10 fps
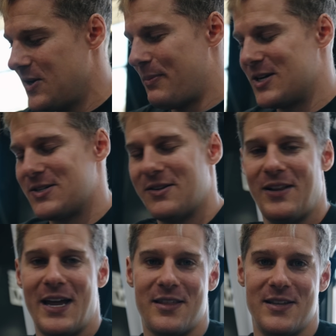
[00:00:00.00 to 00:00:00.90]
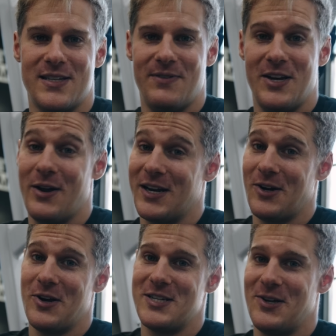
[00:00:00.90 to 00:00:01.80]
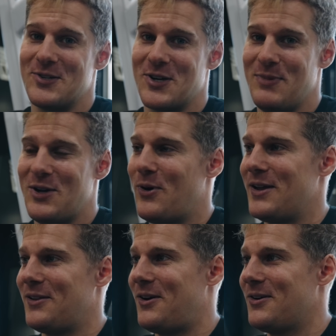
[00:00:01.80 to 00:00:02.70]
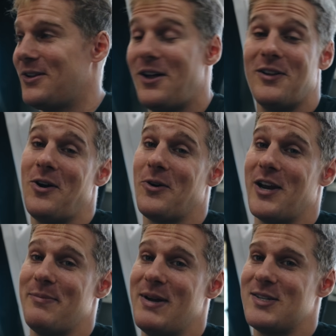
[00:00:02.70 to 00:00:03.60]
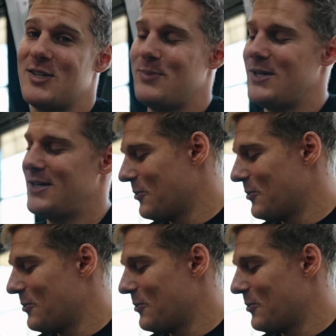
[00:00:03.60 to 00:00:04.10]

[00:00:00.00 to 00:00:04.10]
but because of the length of this video, I can already tell it's gonna be quite long, a lot longer than I meant it to be.